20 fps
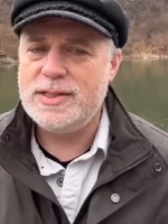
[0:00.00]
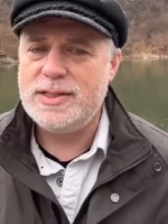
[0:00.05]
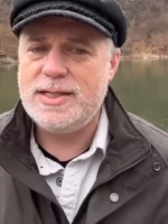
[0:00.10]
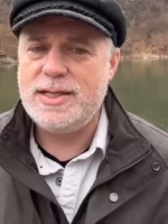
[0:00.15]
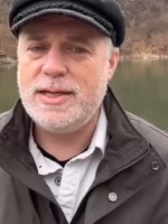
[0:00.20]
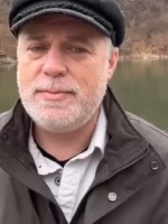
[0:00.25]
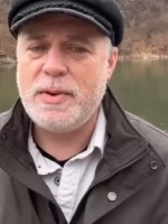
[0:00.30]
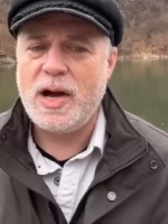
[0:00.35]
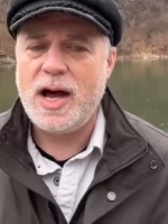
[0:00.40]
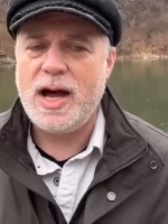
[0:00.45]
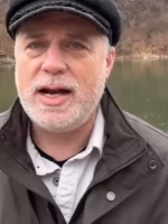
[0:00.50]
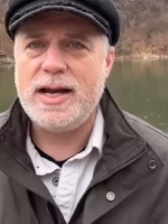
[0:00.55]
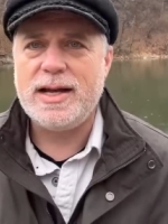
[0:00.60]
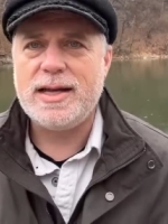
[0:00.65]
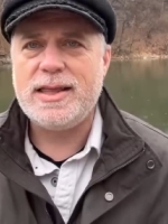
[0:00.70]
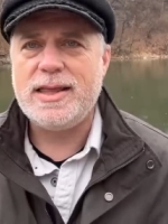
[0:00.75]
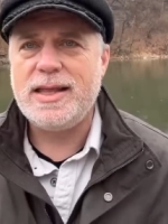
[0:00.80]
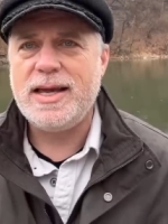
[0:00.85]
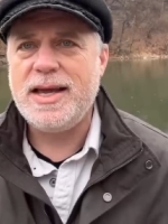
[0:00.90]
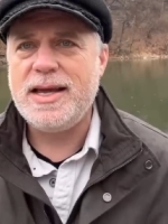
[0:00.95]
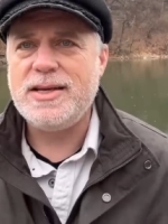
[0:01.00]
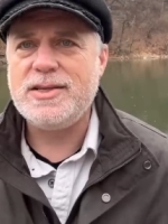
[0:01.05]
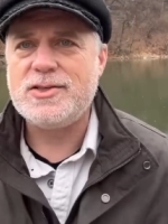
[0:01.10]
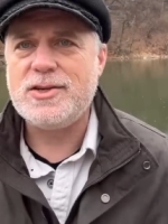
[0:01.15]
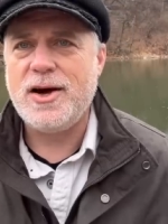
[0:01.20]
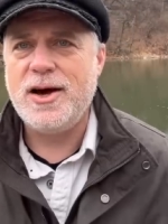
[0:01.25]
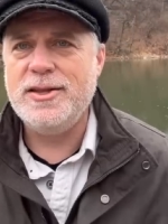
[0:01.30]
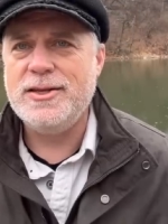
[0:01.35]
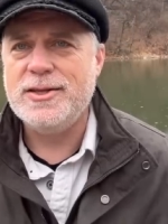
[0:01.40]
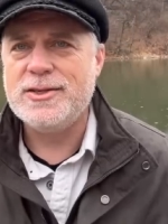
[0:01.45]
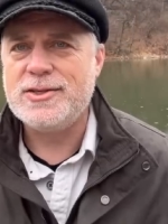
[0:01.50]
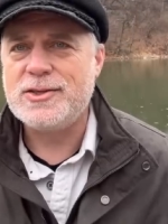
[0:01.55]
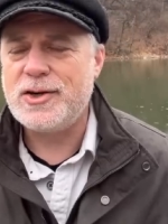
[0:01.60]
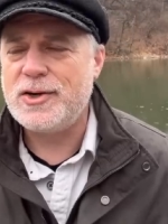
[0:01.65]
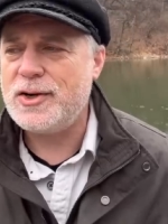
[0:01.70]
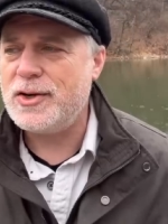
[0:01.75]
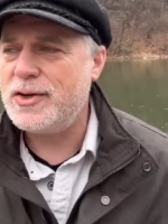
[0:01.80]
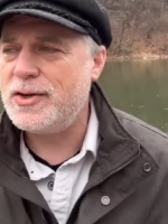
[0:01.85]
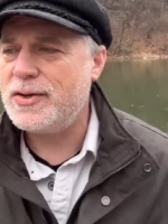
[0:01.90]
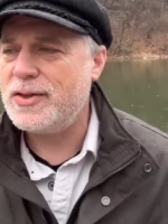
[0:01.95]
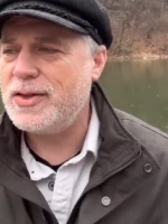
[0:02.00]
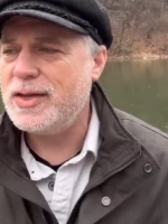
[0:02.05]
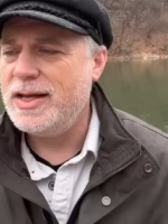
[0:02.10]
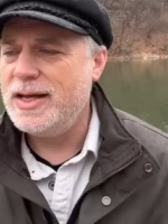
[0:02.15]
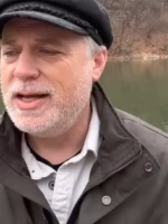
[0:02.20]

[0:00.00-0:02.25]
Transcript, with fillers: demonic things on this earth,